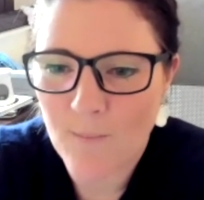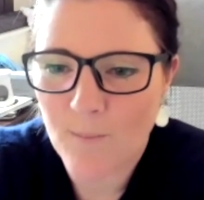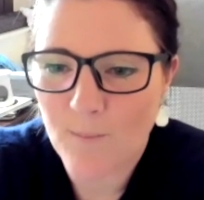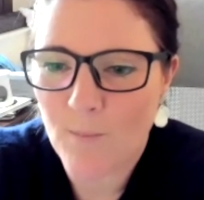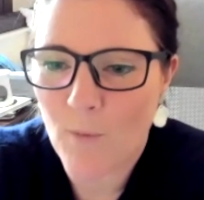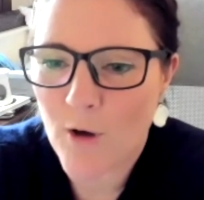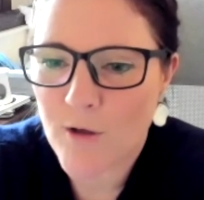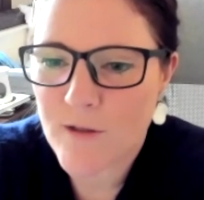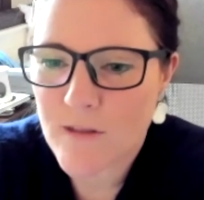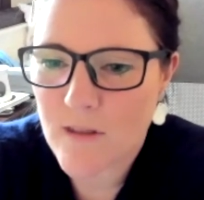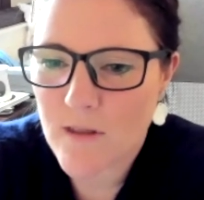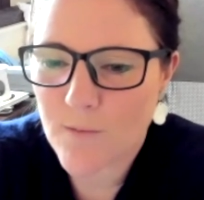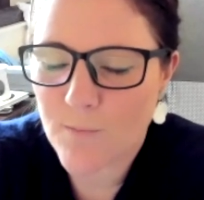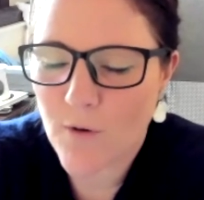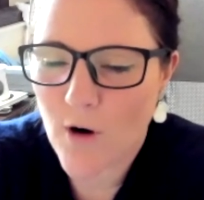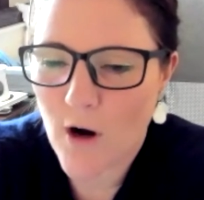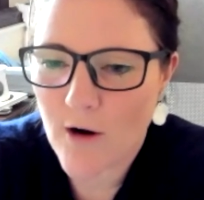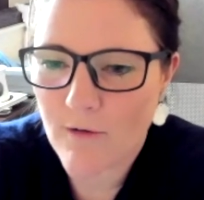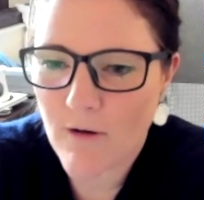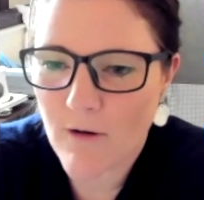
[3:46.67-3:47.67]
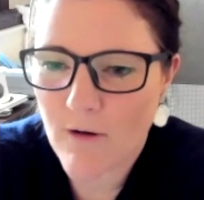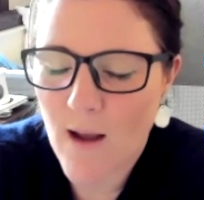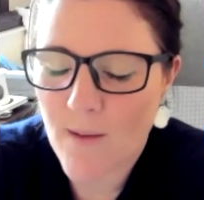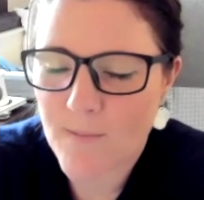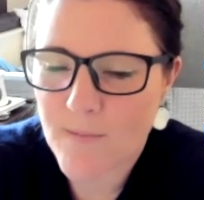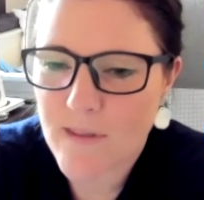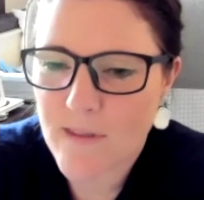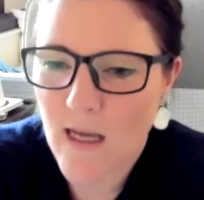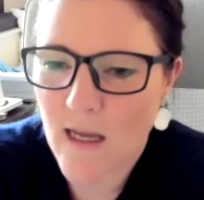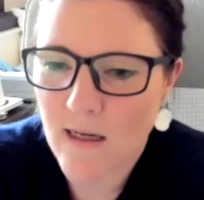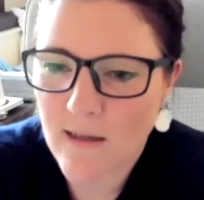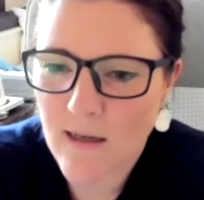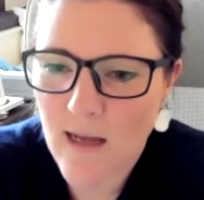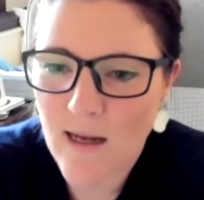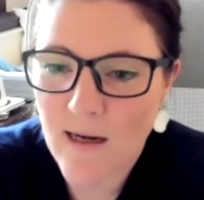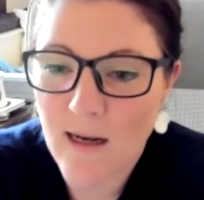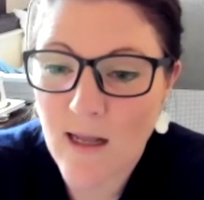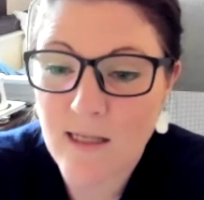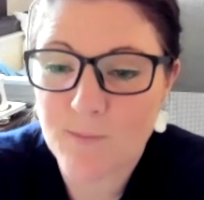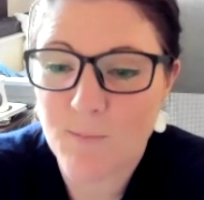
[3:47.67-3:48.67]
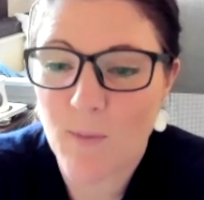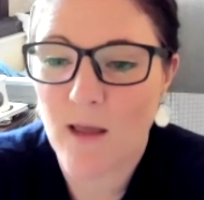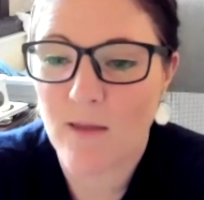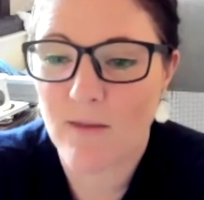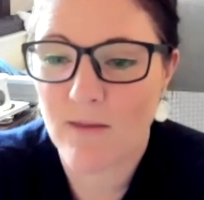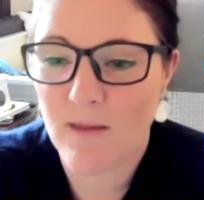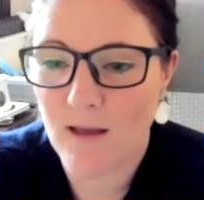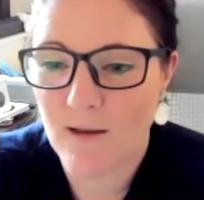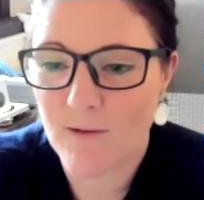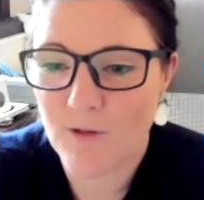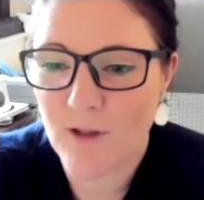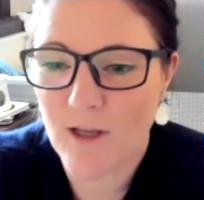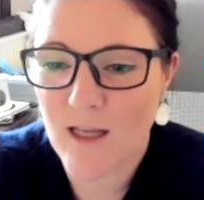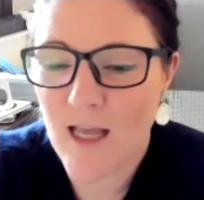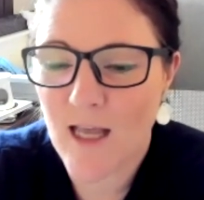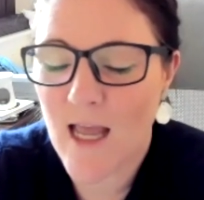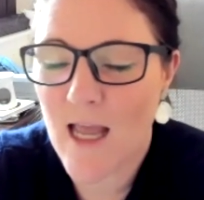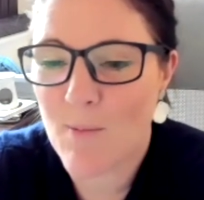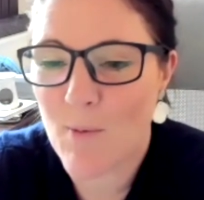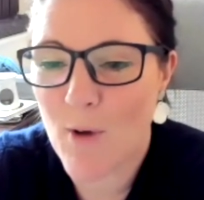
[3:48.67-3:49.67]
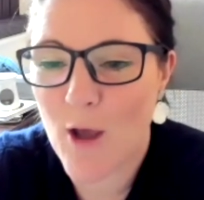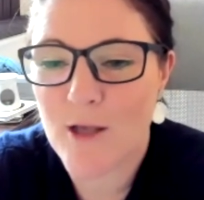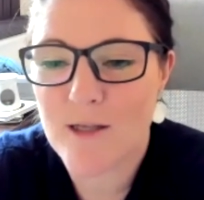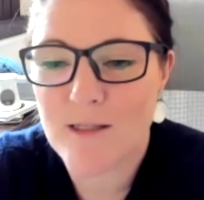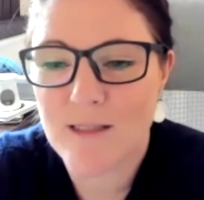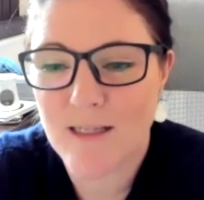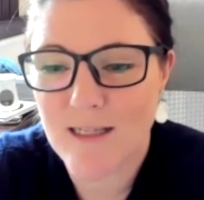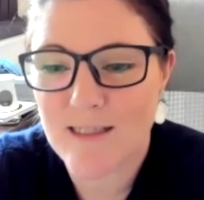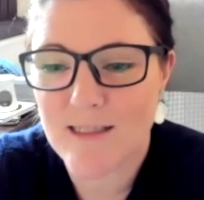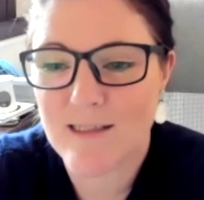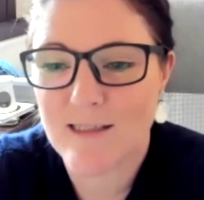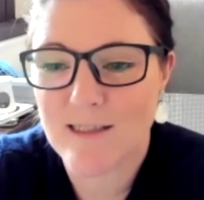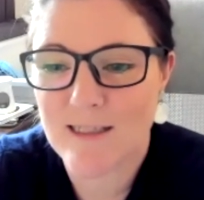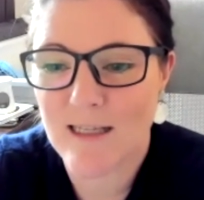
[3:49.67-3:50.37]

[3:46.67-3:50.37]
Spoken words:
most of the programs and has been the key person in